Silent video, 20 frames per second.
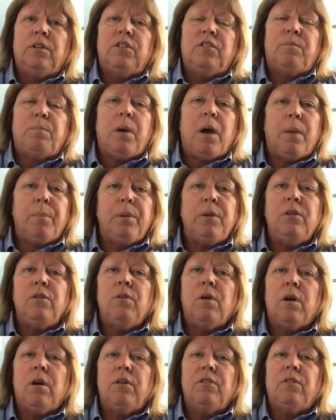just pop a
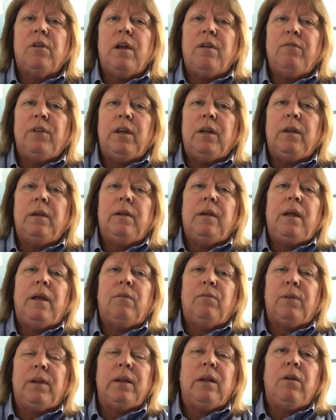new hard drive in
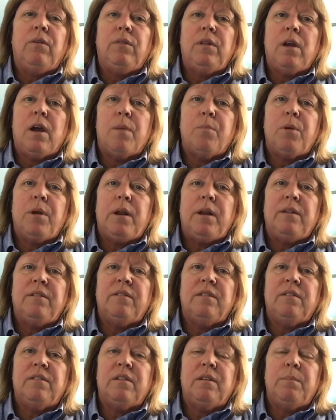and reload the operating
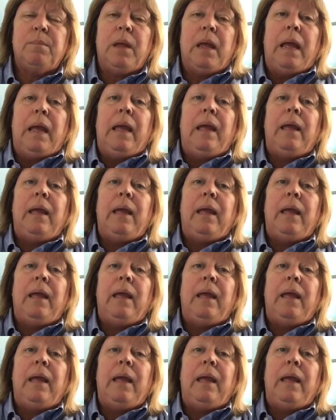system